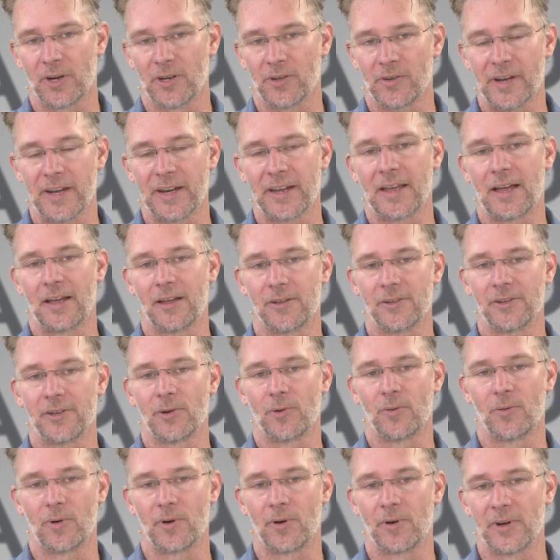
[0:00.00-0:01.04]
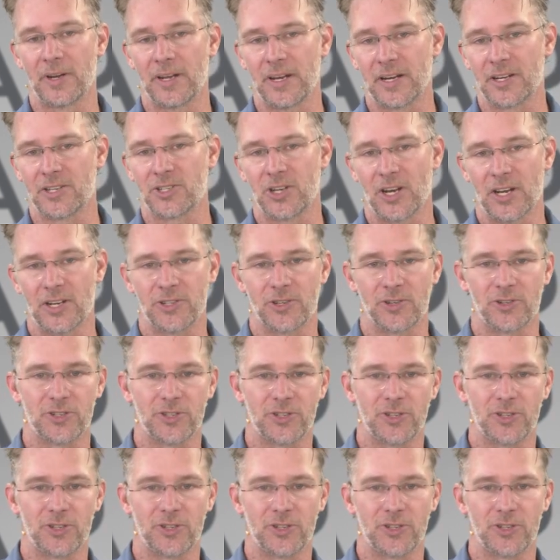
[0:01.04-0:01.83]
cleaning out your heat exchangers,